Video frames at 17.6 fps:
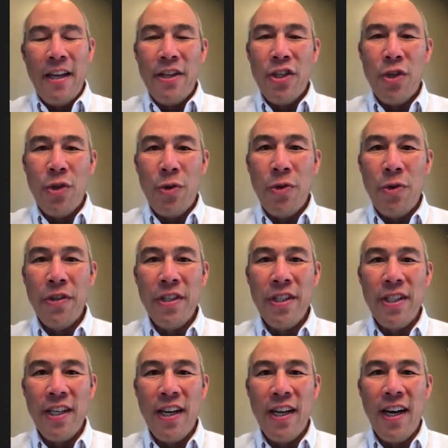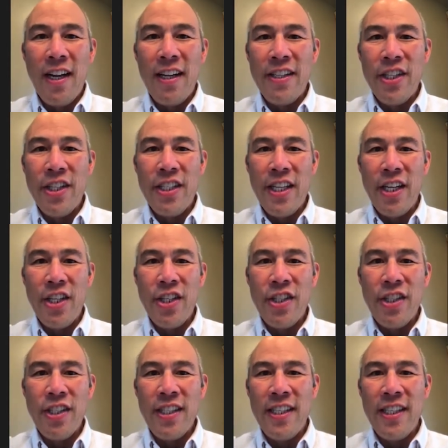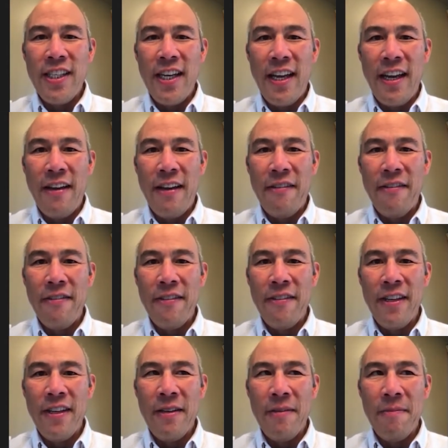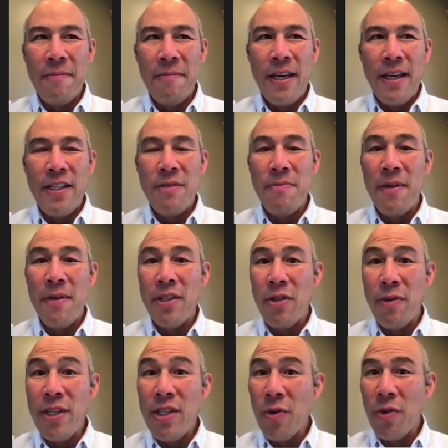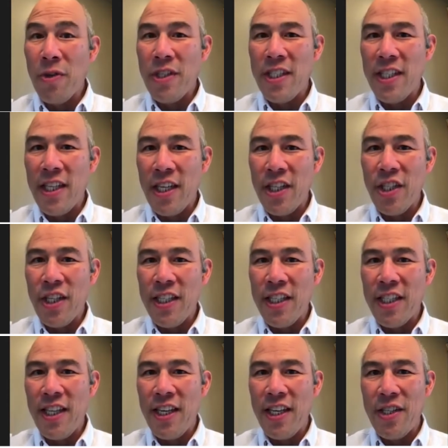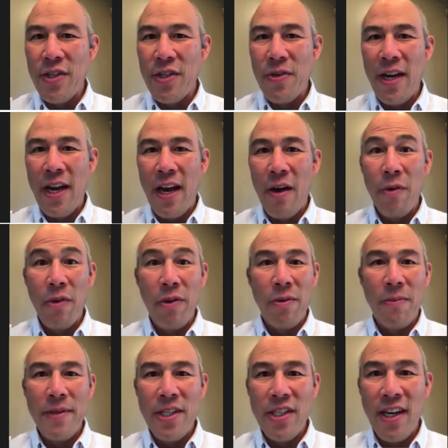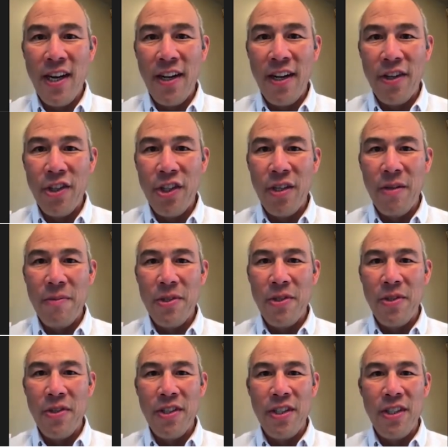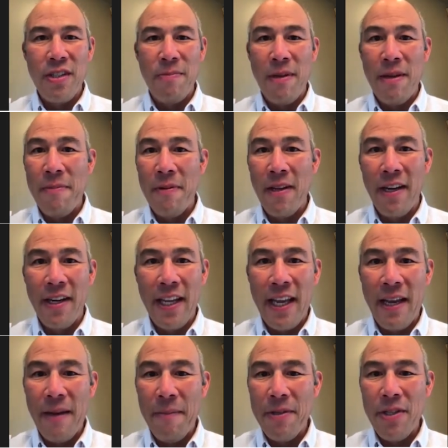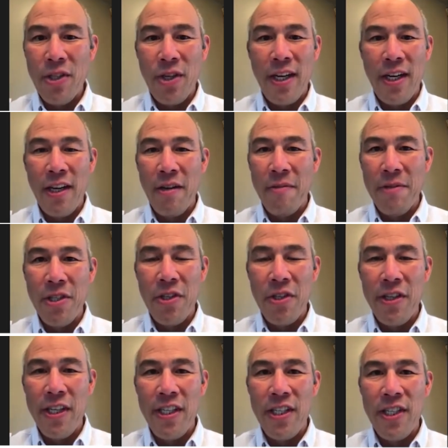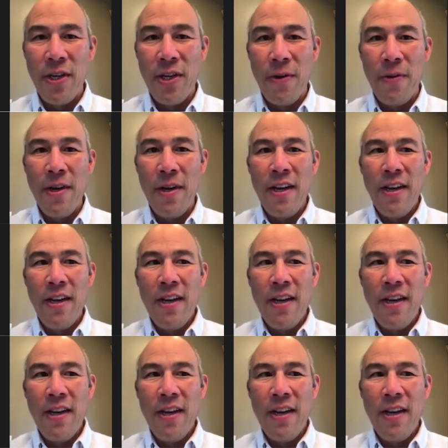Schools and colleges actually didn't have as much resources actually as they do now, whether it be scholarships or just people on campus trying to help students. So